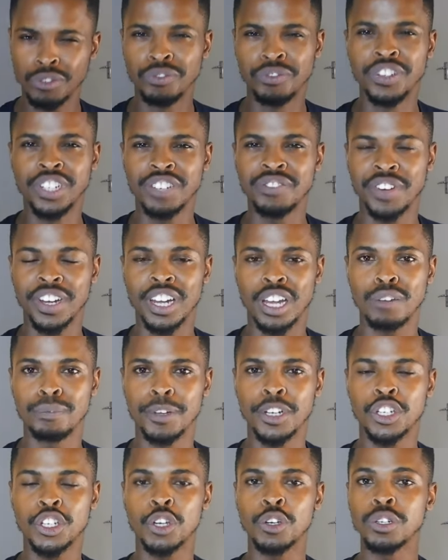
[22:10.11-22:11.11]

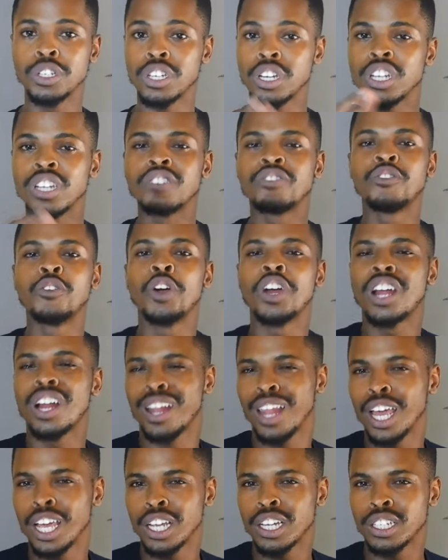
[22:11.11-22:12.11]
for a
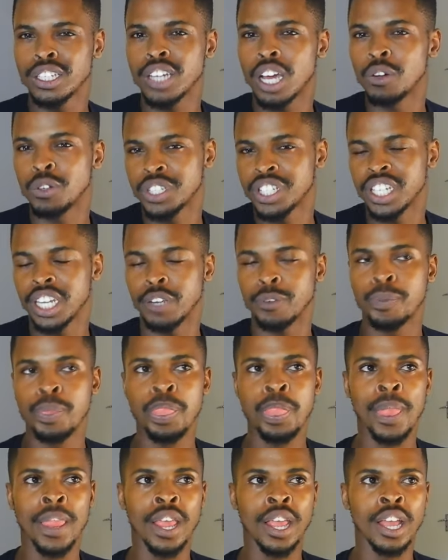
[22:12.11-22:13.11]
client, I would say.
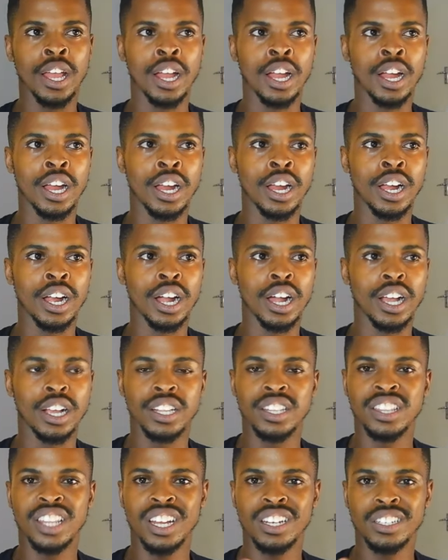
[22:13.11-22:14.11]

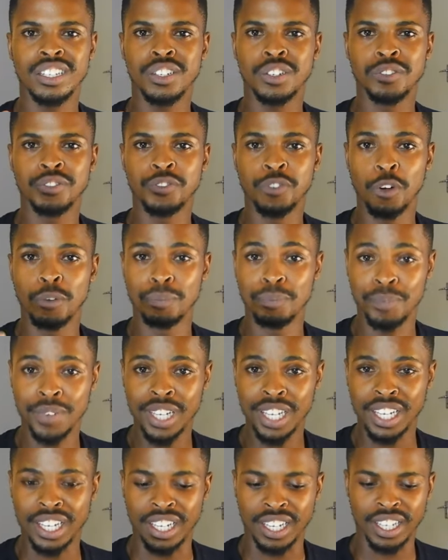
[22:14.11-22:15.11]
That for
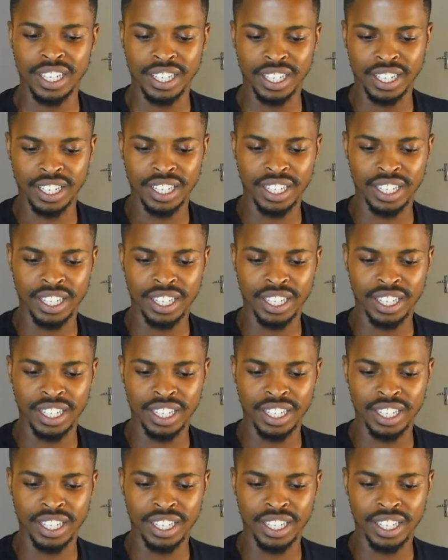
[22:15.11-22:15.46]
me,